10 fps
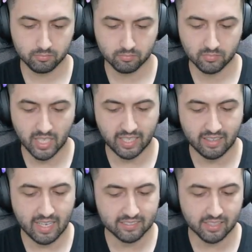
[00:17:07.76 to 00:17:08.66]
Again,
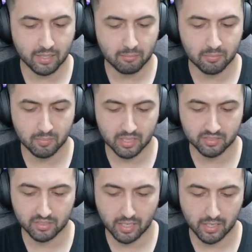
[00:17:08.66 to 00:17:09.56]
nighttime
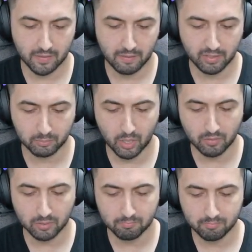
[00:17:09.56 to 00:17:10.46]
is the big
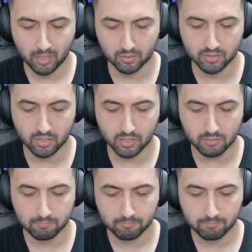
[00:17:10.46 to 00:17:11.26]
problem, I would say.